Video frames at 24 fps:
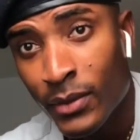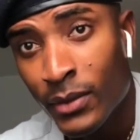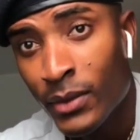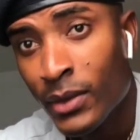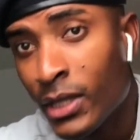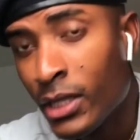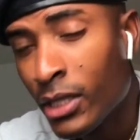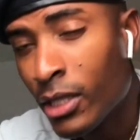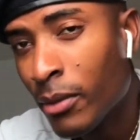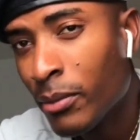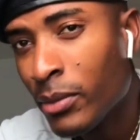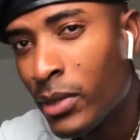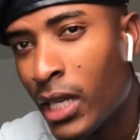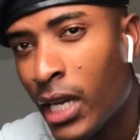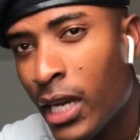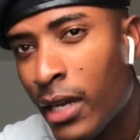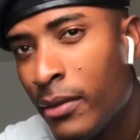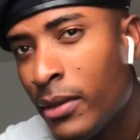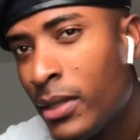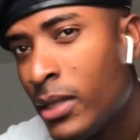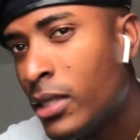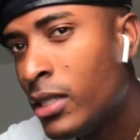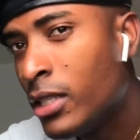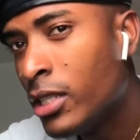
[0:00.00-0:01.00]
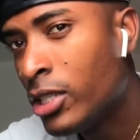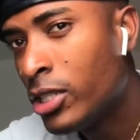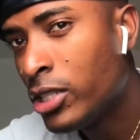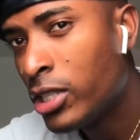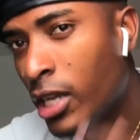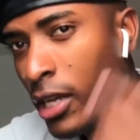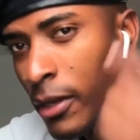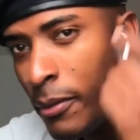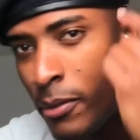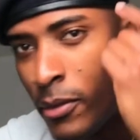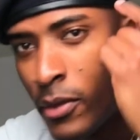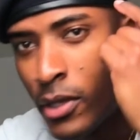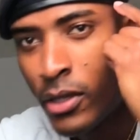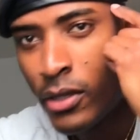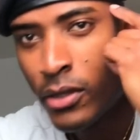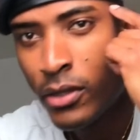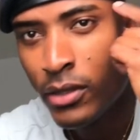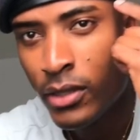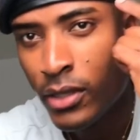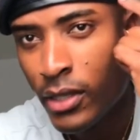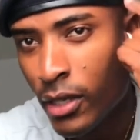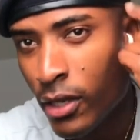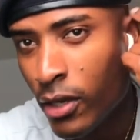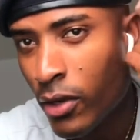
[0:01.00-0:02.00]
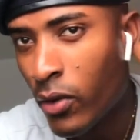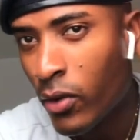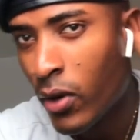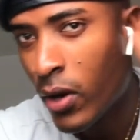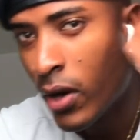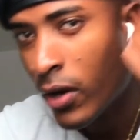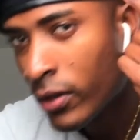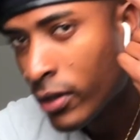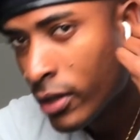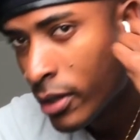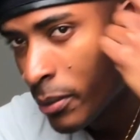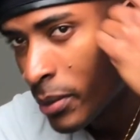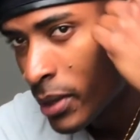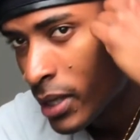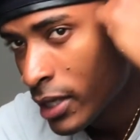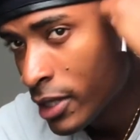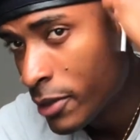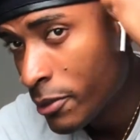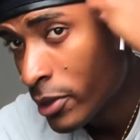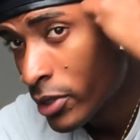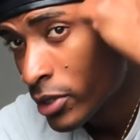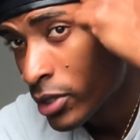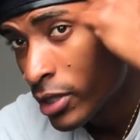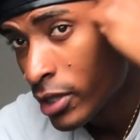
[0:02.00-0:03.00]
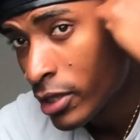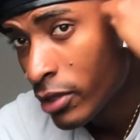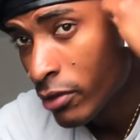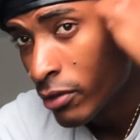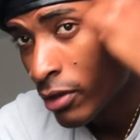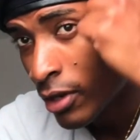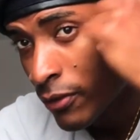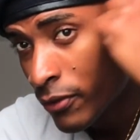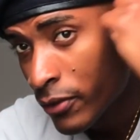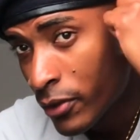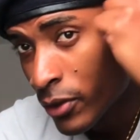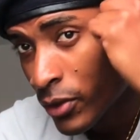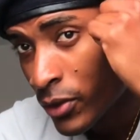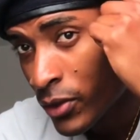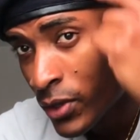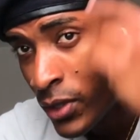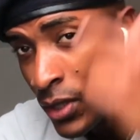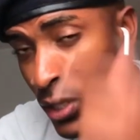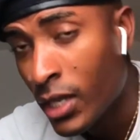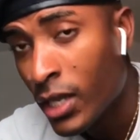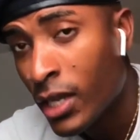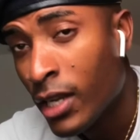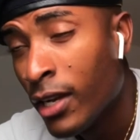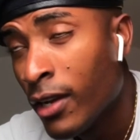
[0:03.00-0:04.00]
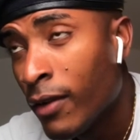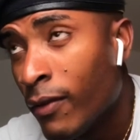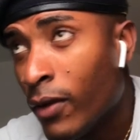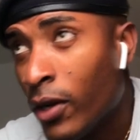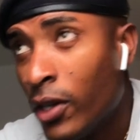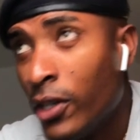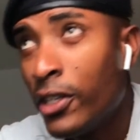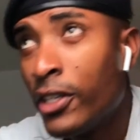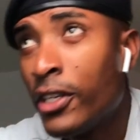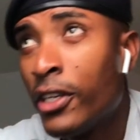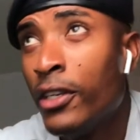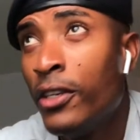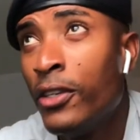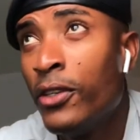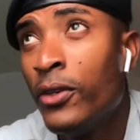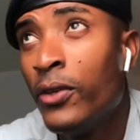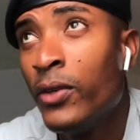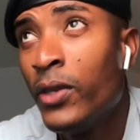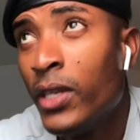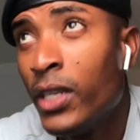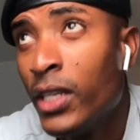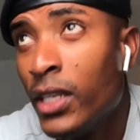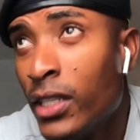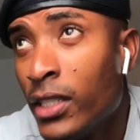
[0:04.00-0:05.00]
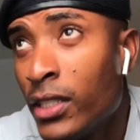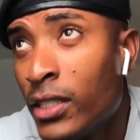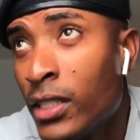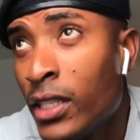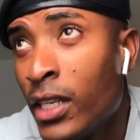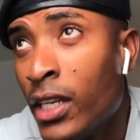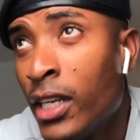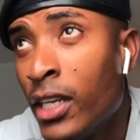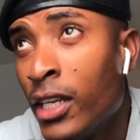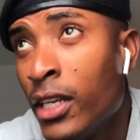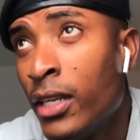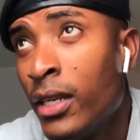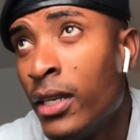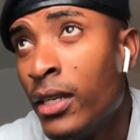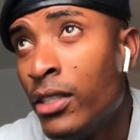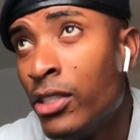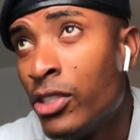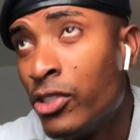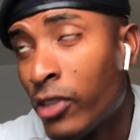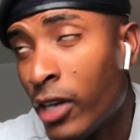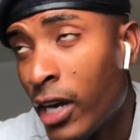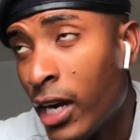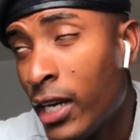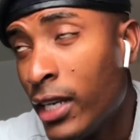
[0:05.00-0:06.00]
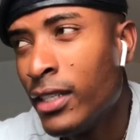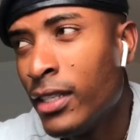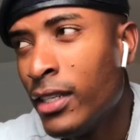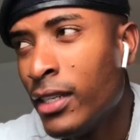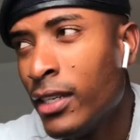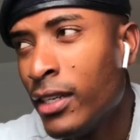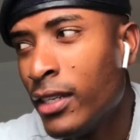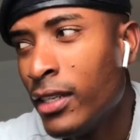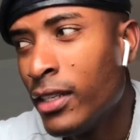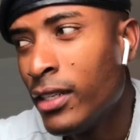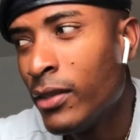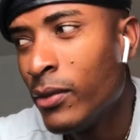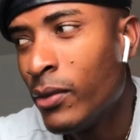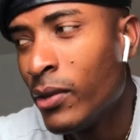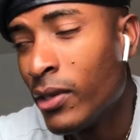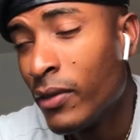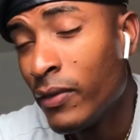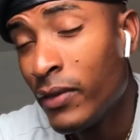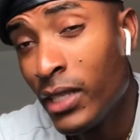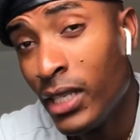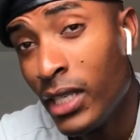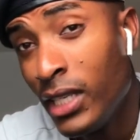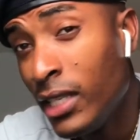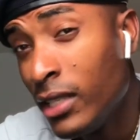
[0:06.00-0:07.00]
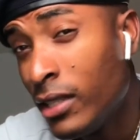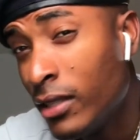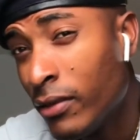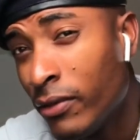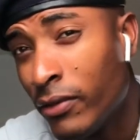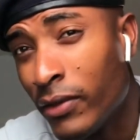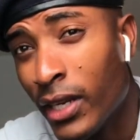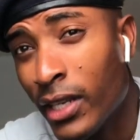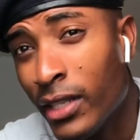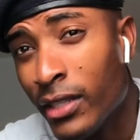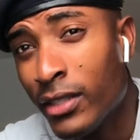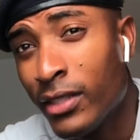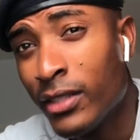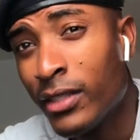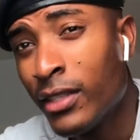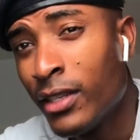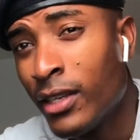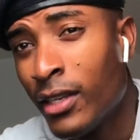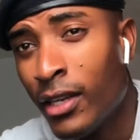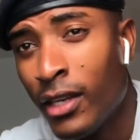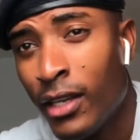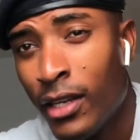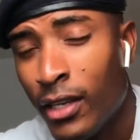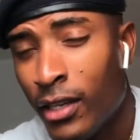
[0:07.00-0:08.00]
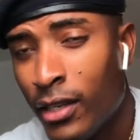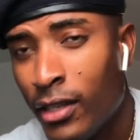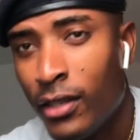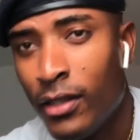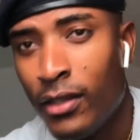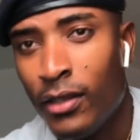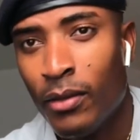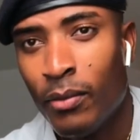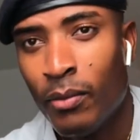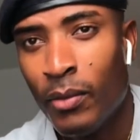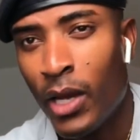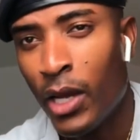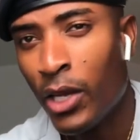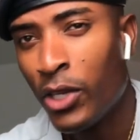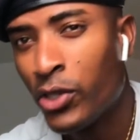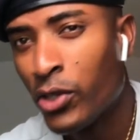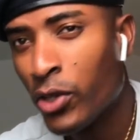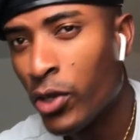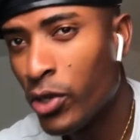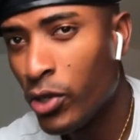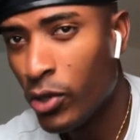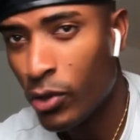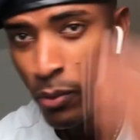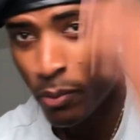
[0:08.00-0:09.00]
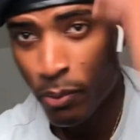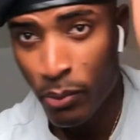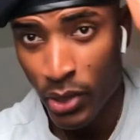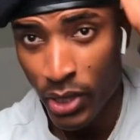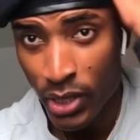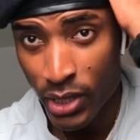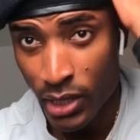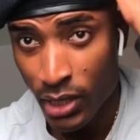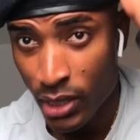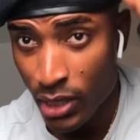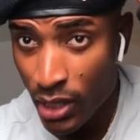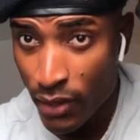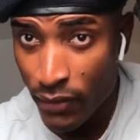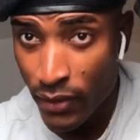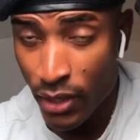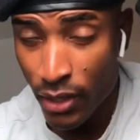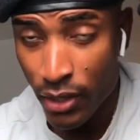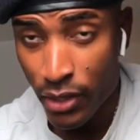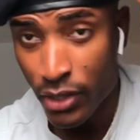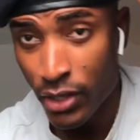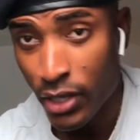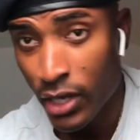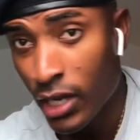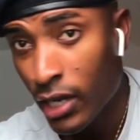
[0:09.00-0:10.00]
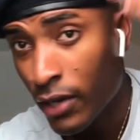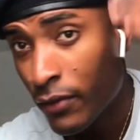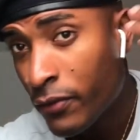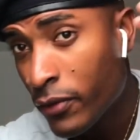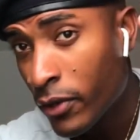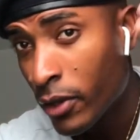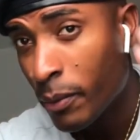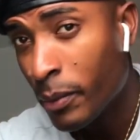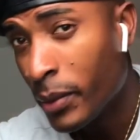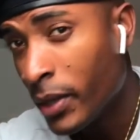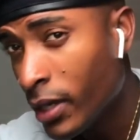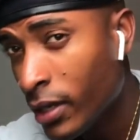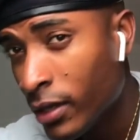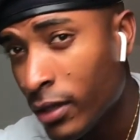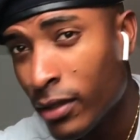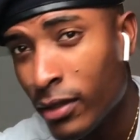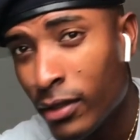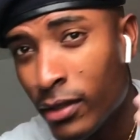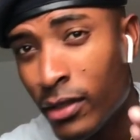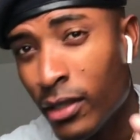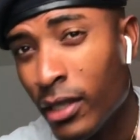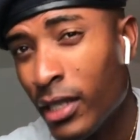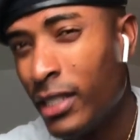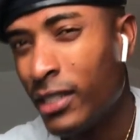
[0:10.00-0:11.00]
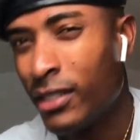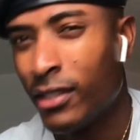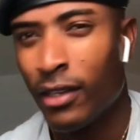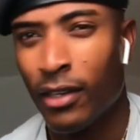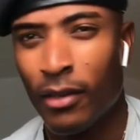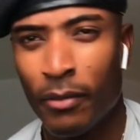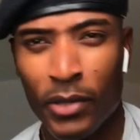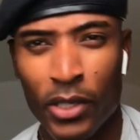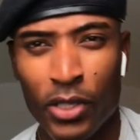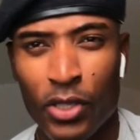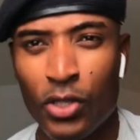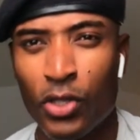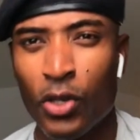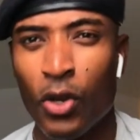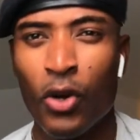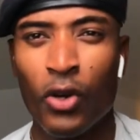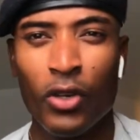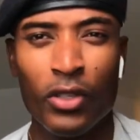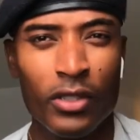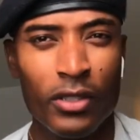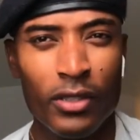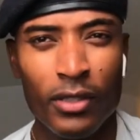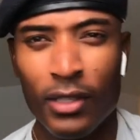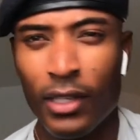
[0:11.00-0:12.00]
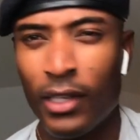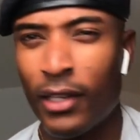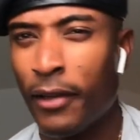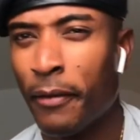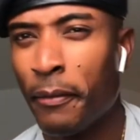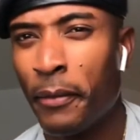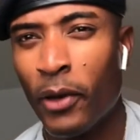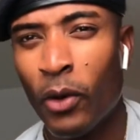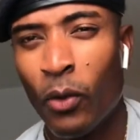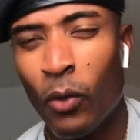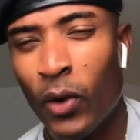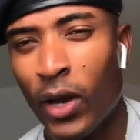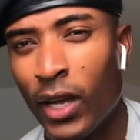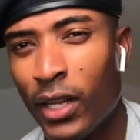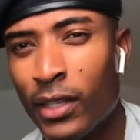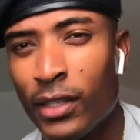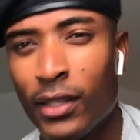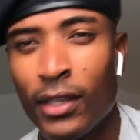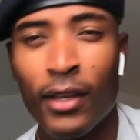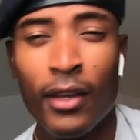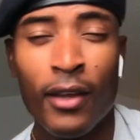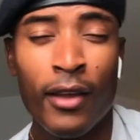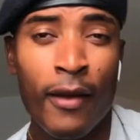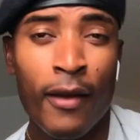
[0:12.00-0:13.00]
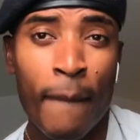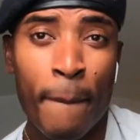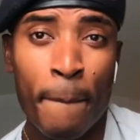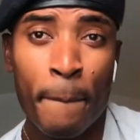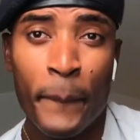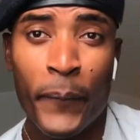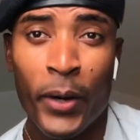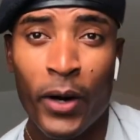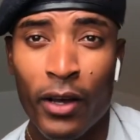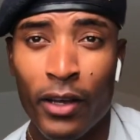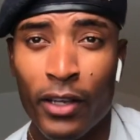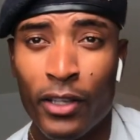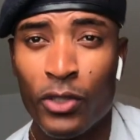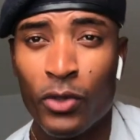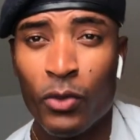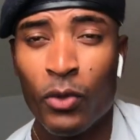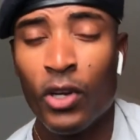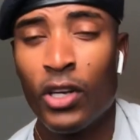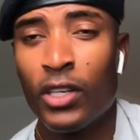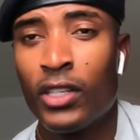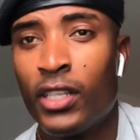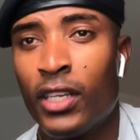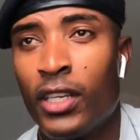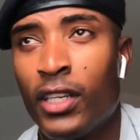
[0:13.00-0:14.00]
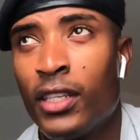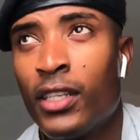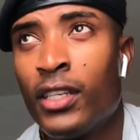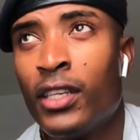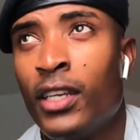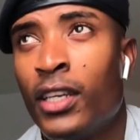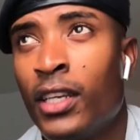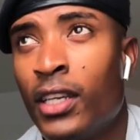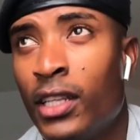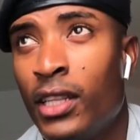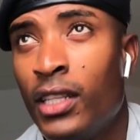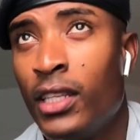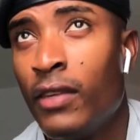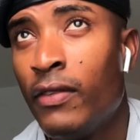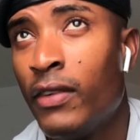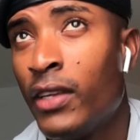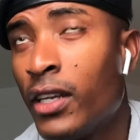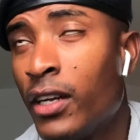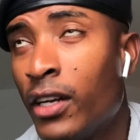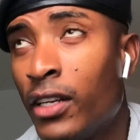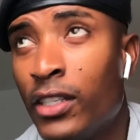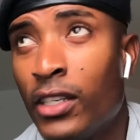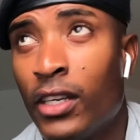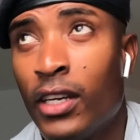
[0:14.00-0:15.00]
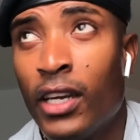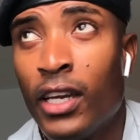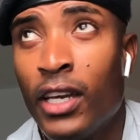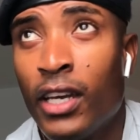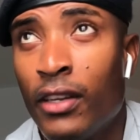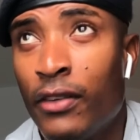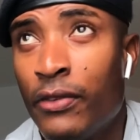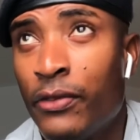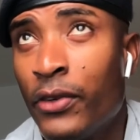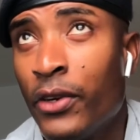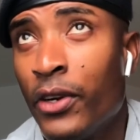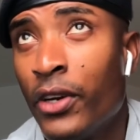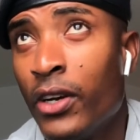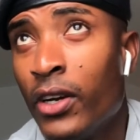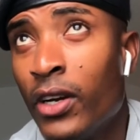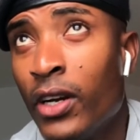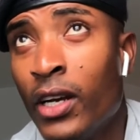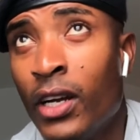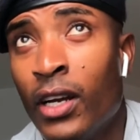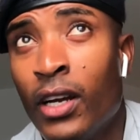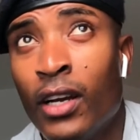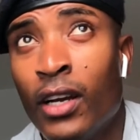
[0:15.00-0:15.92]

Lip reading: sometimes the shape can go out a bit, especially the ruffles. What you can do is dry it on one of the heating vents. You make sure you put it, leave it on your head for a bit. So it's gonna be soaked, a little bit wet, but it's worth it. Leave it on your head for